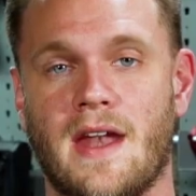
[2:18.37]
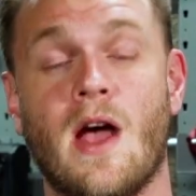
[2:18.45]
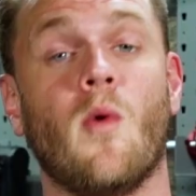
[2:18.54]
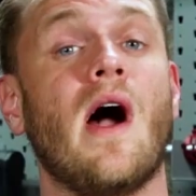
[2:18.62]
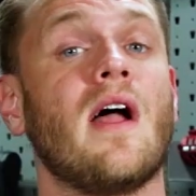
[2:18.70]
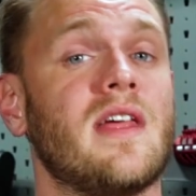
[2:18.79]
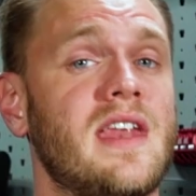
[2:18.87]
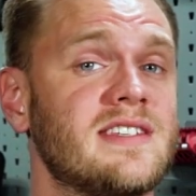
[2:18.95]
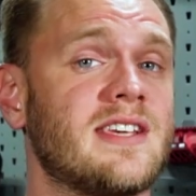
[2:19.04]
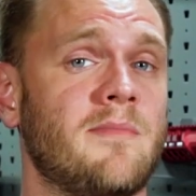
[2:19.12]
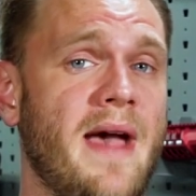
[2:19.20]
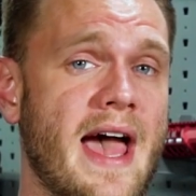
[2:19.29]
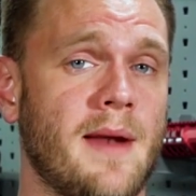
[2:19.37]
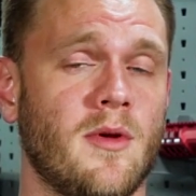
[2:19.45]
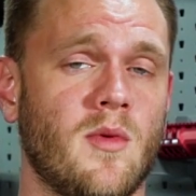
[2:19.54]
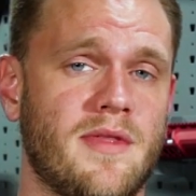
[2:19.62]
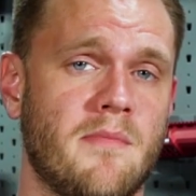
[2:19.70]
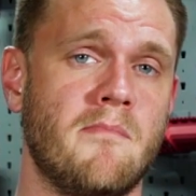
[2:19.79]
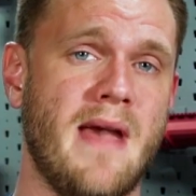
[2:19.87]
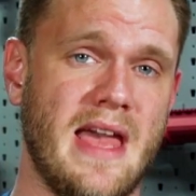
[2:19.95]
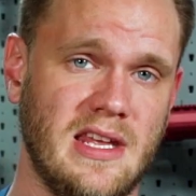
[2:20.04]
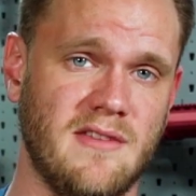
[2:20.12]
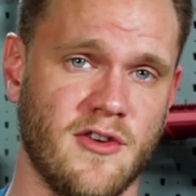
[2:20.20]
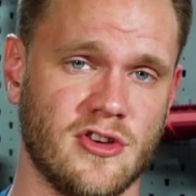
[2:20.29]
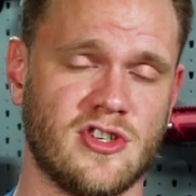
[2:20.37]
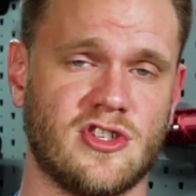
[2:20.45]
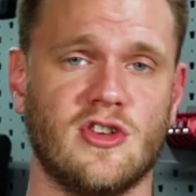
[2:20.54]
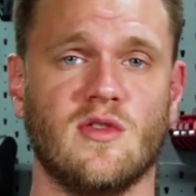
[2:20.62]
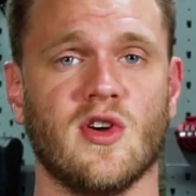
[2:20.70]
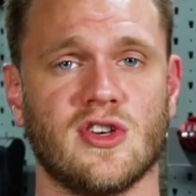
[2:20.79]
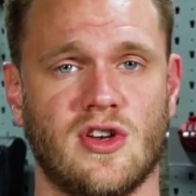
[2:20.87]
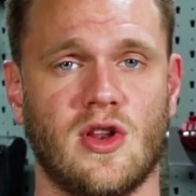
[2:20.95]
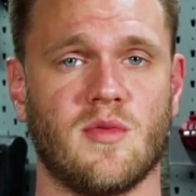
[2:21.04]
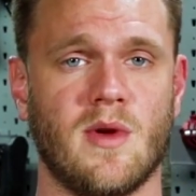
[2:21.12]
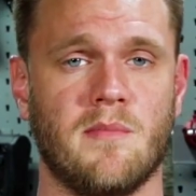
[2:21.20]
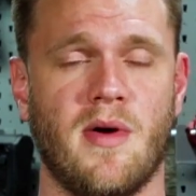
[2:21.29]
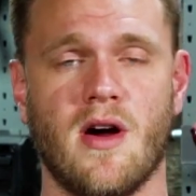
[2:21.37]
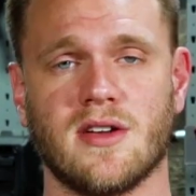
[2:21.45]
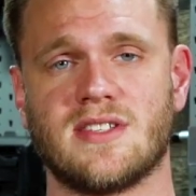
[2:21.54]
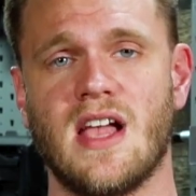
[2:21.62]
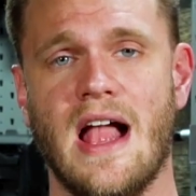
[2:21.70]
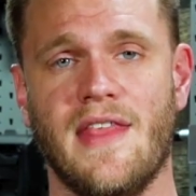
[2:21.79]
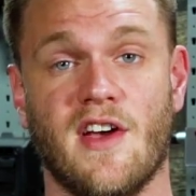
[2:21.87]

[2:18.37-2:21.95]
Now, while it is compatible with many version 2, version 3 parts,